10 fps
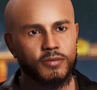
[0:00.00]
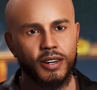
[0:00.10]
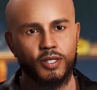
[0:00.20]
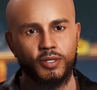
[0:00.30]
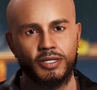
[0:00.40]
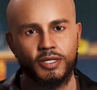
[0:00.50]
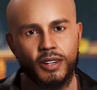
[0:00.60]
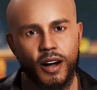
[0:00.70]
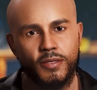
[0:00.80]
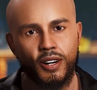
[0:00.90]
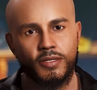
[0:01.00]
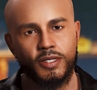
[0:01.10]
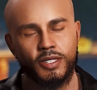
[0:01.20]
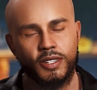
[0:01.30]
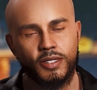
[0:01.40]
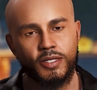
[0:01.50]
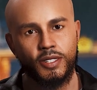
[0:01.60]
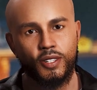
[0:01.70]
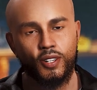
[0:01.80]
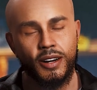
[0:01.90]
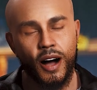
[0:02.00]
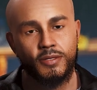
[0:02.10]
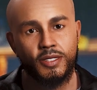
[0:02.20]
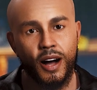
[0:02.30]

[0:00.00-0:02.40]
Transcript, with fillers: As we celebrate this incredible